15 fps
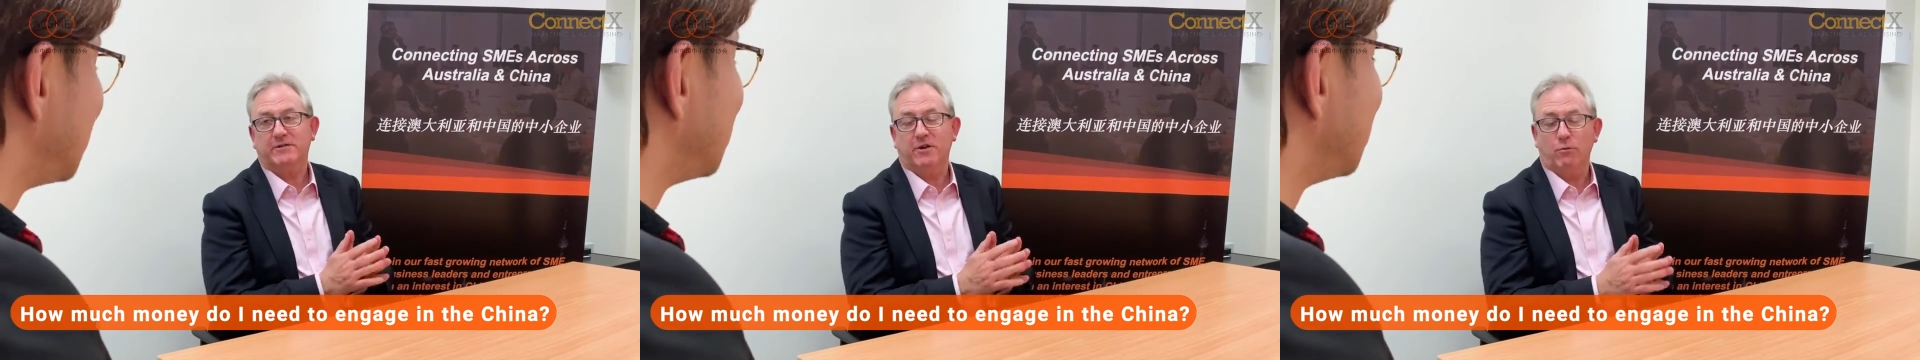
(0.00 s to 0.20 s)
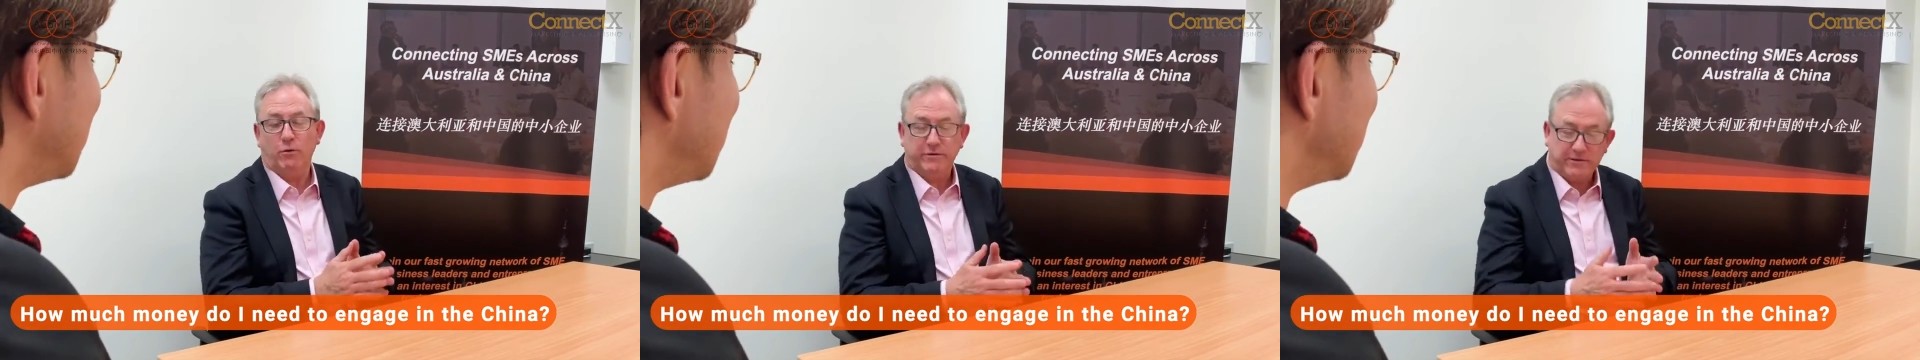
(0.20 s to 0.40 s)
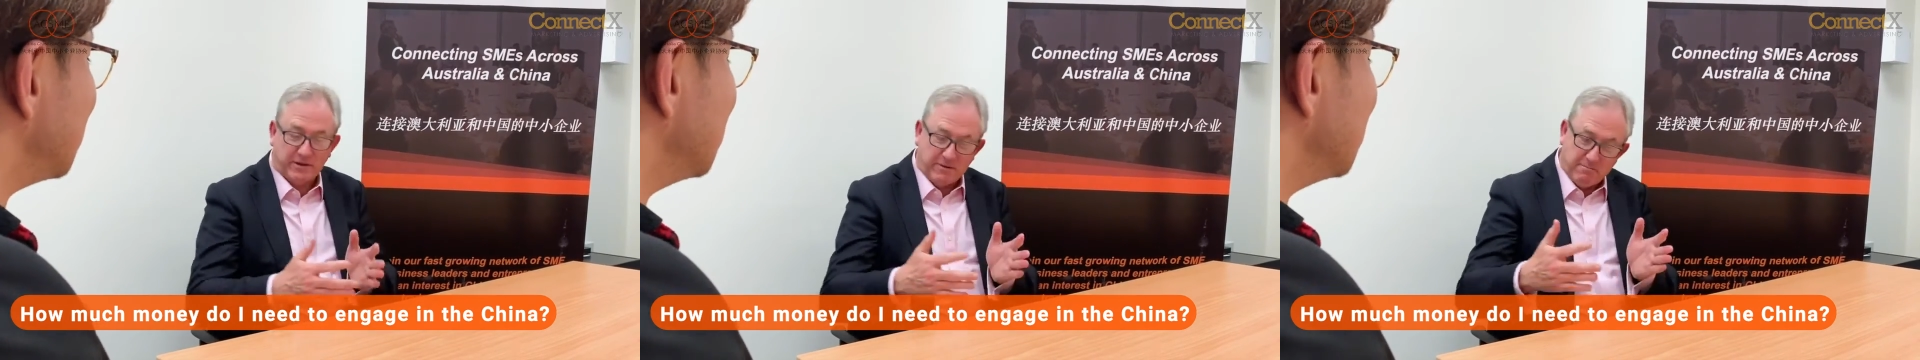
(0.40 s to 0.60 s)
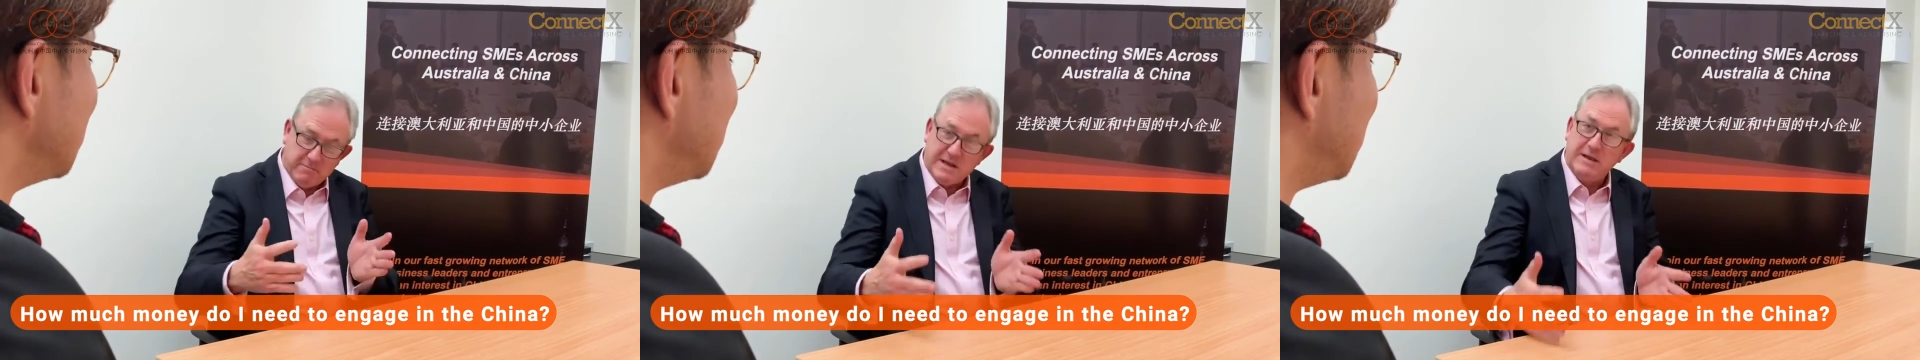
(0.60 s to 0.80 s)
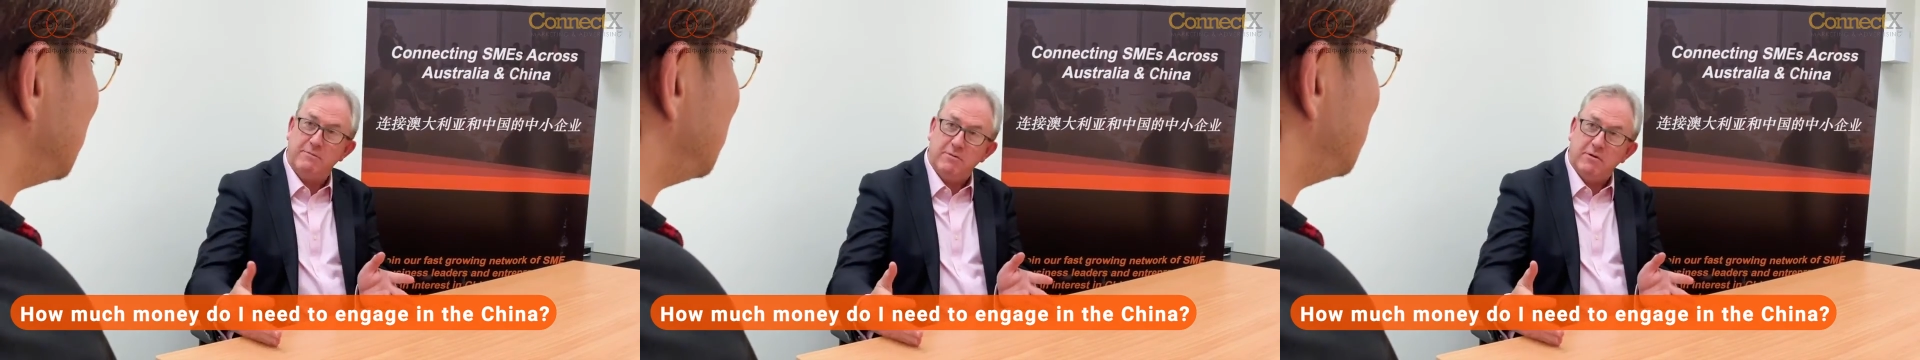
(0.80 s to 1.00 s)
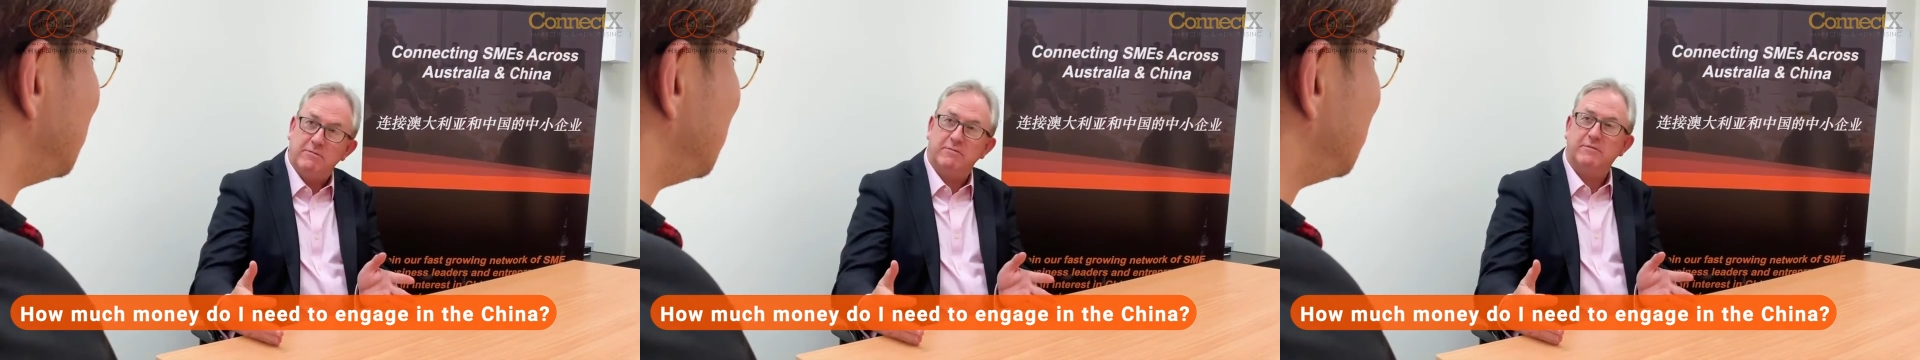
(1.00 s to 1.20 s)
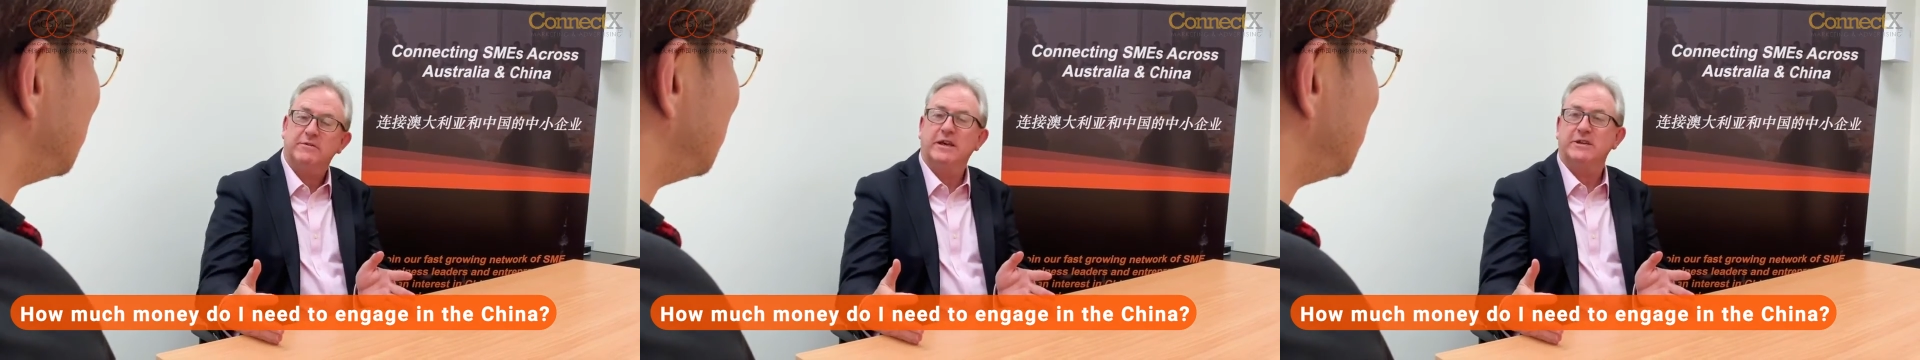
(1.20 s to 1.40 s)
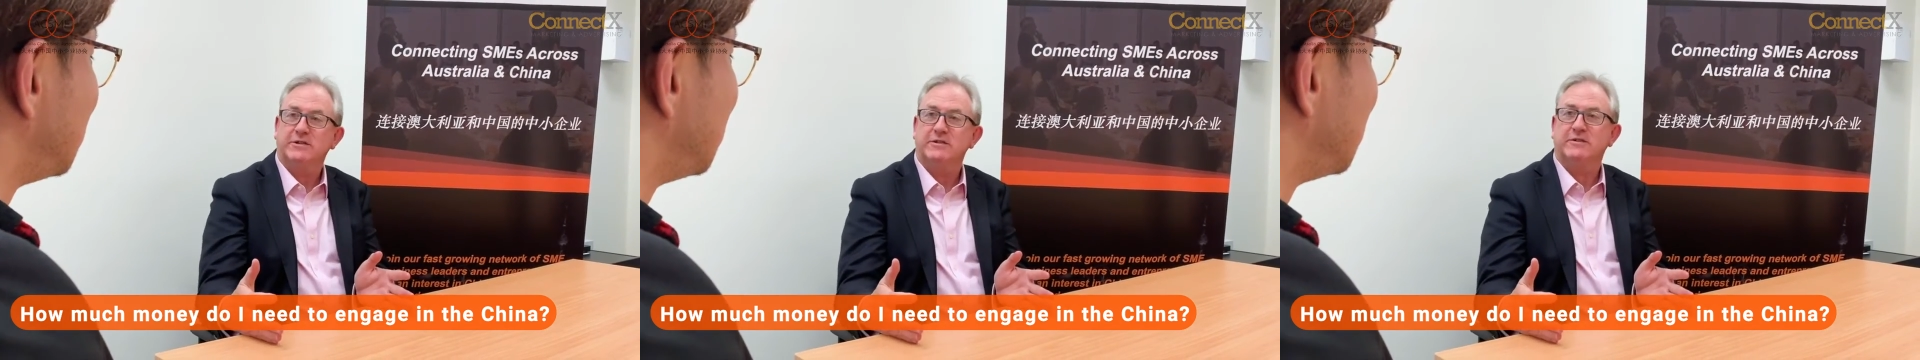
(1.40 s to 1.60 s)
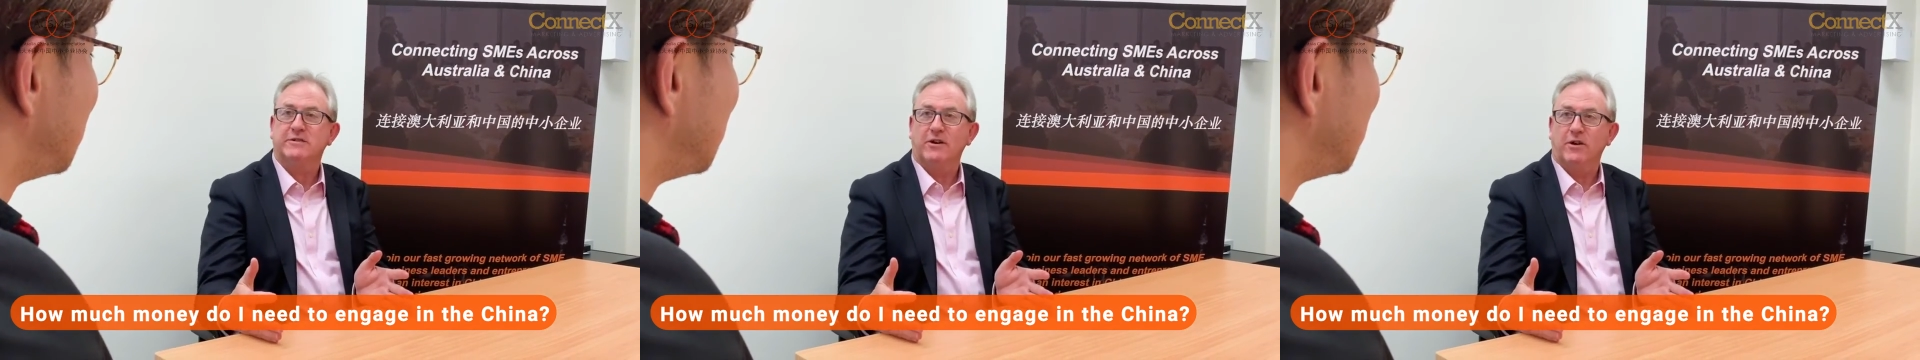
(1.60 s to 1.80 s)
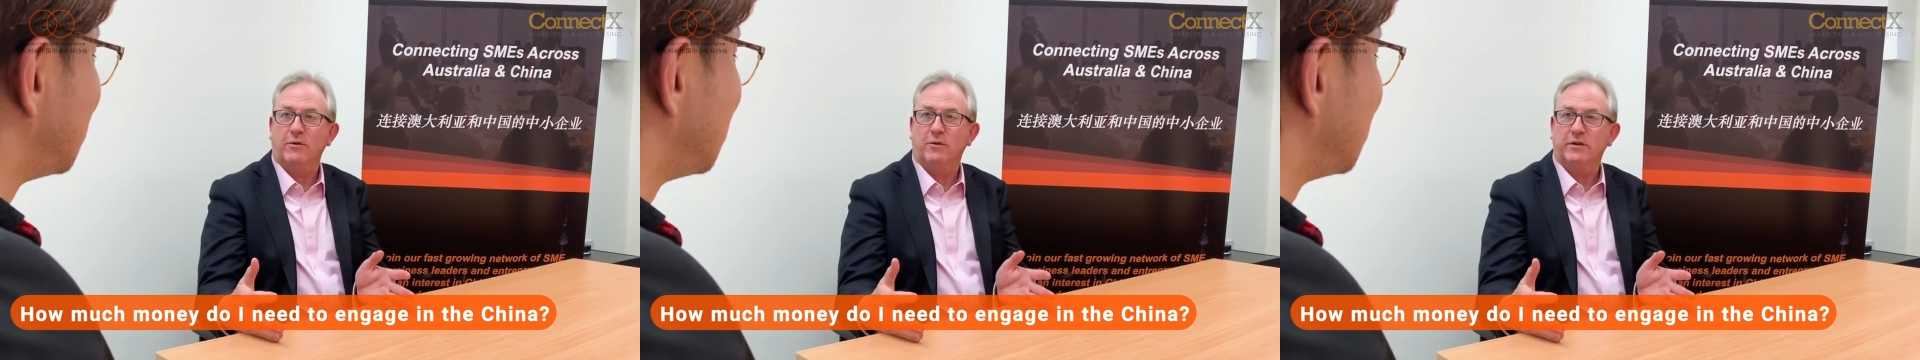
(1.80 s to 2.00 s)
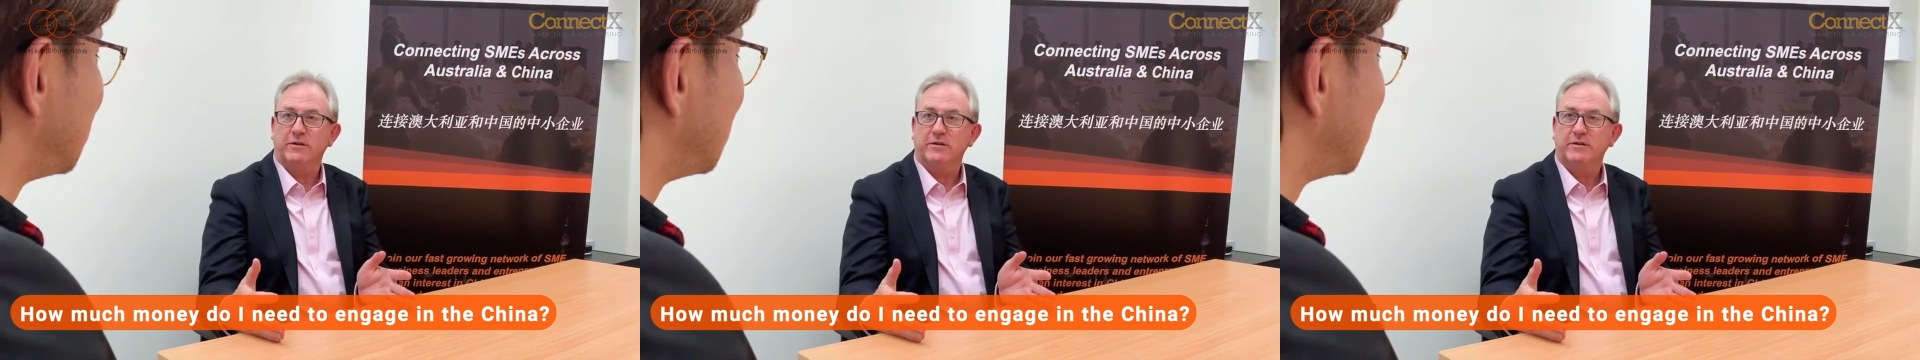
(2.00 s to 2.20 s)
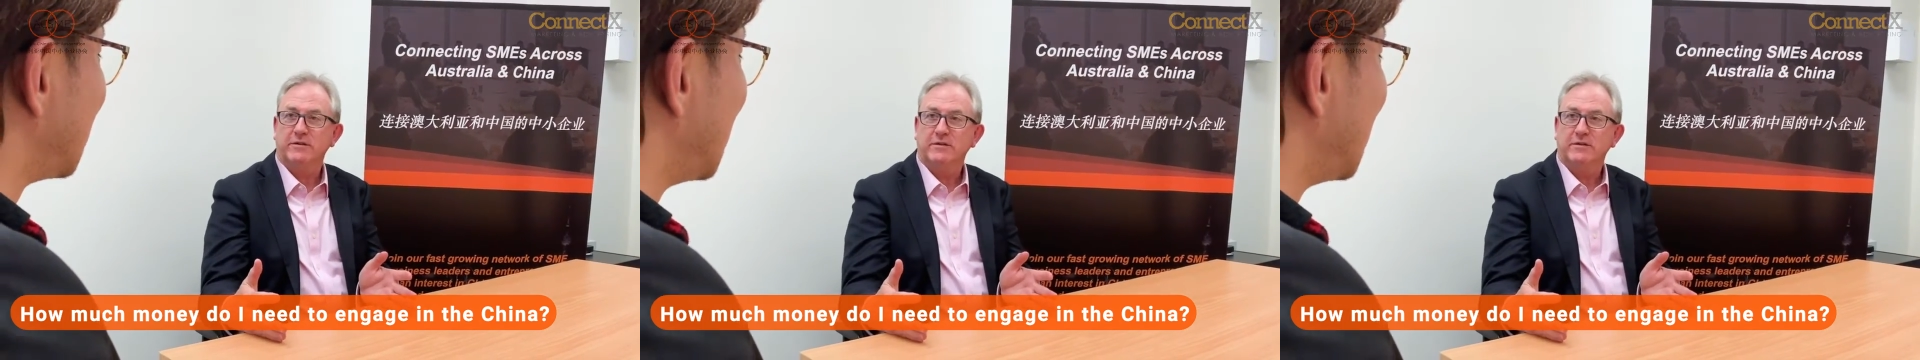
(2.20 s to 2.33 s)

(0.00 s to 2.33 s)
So what's the minimum they should start with?